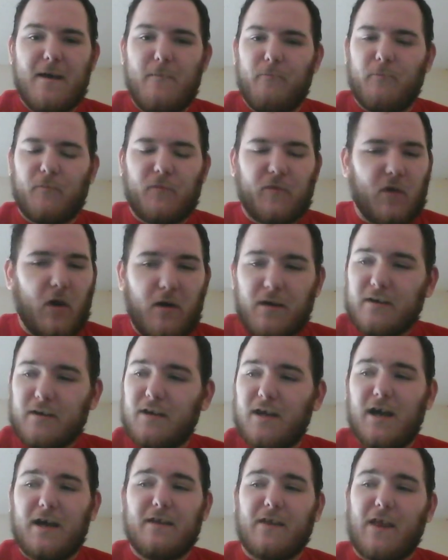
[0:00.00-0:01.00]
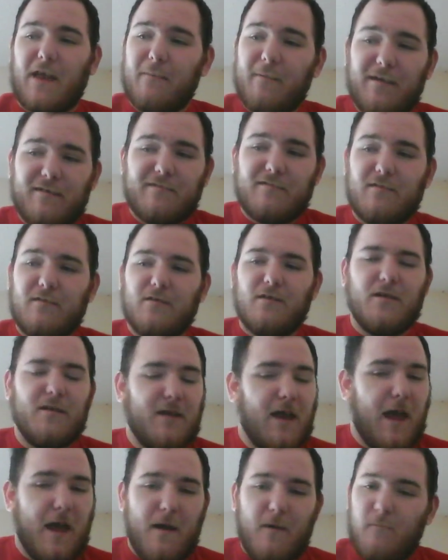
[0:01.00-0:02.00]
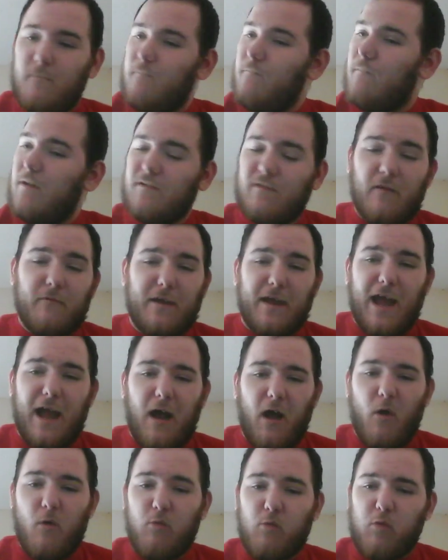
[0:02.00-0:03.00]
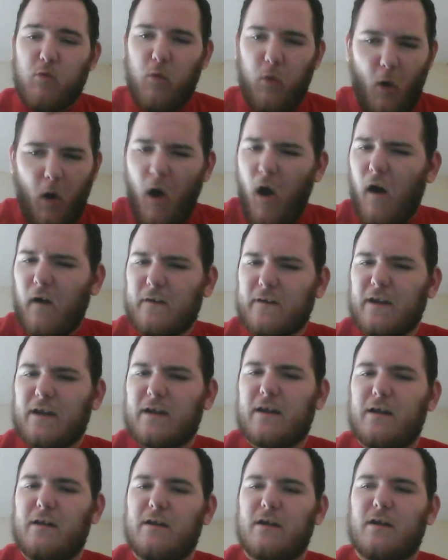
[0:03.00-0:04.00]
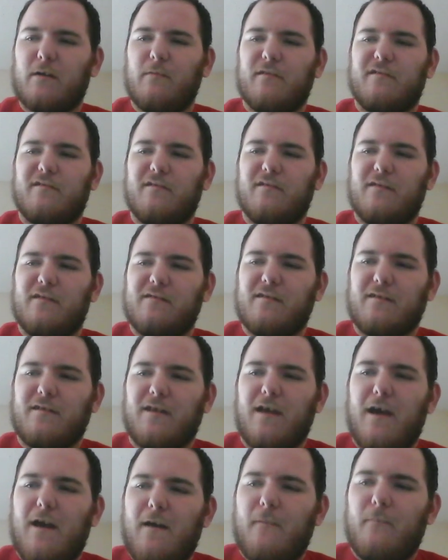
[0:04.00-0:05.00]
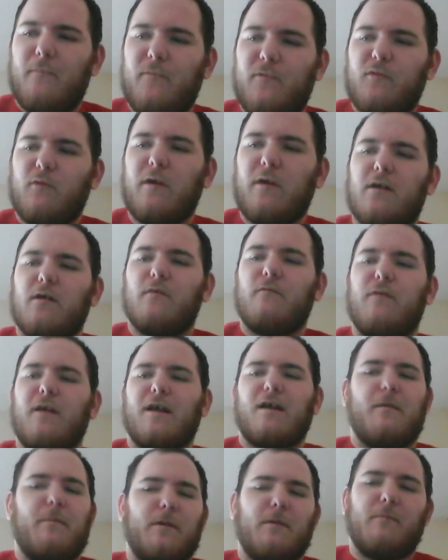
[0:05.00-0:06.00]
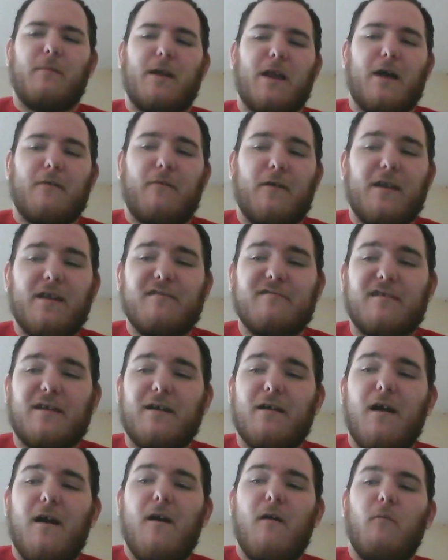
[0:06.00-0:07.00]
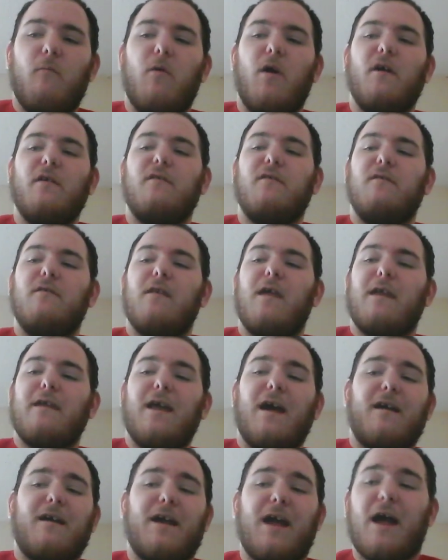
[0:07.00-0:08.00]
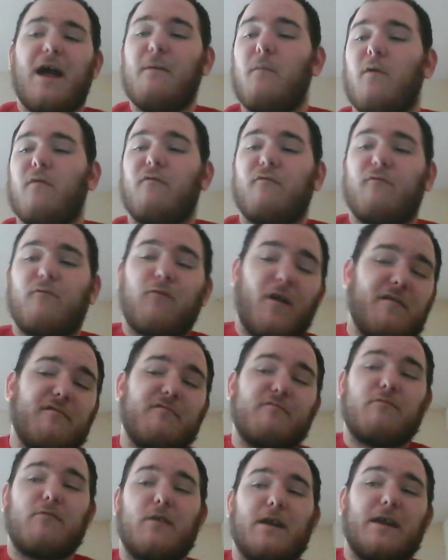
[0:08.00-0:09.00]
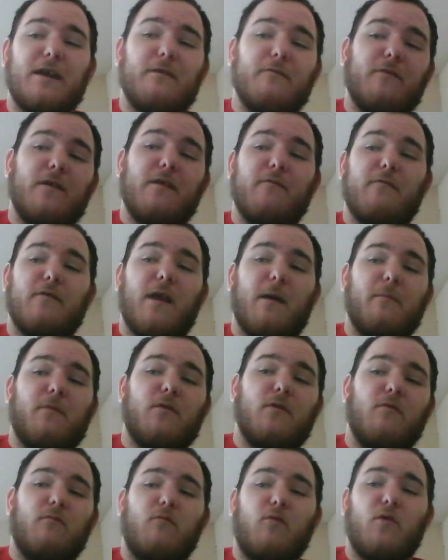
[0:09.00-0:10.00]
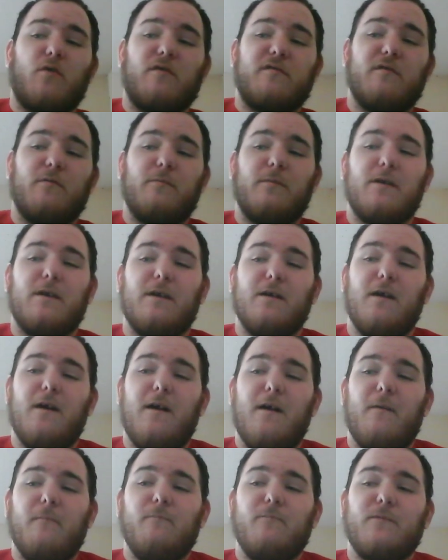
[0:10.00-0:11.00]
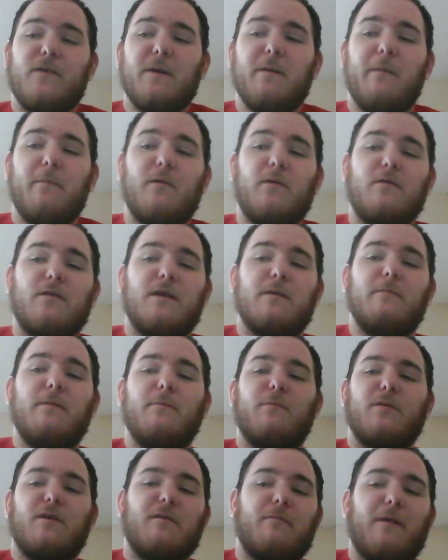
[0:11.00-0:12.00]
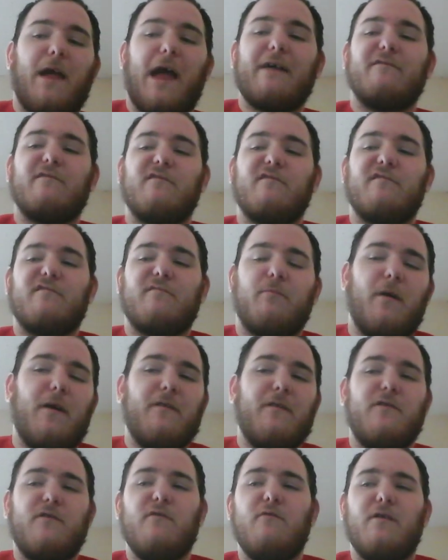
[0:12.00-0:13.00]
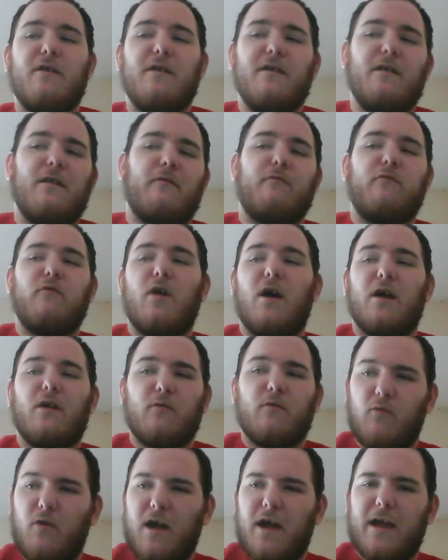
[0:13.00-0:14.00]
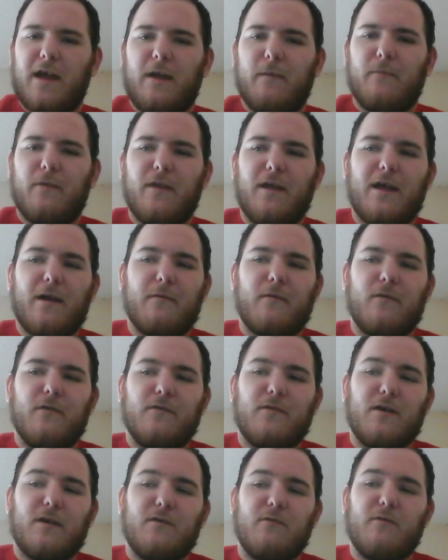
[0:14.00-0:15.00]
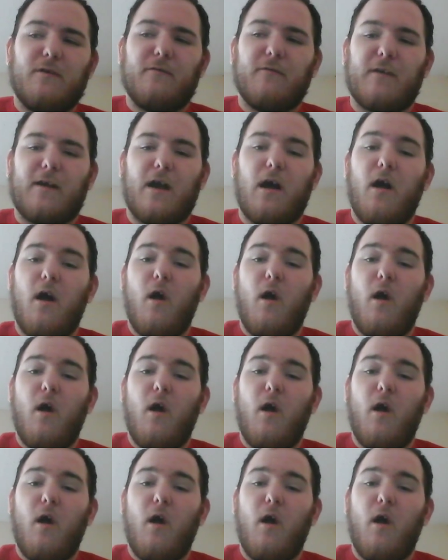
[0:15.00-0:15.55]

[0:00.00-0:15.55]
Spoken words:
The song's nice, the animation's good. There's nothing wrong that can like what you're just doing current thing could be my not finishing. But and that's kind of more frustrating than if an episode were to be. Kind of can be presumed average, but do it in a flawed way. But that kind of code doesn't do anything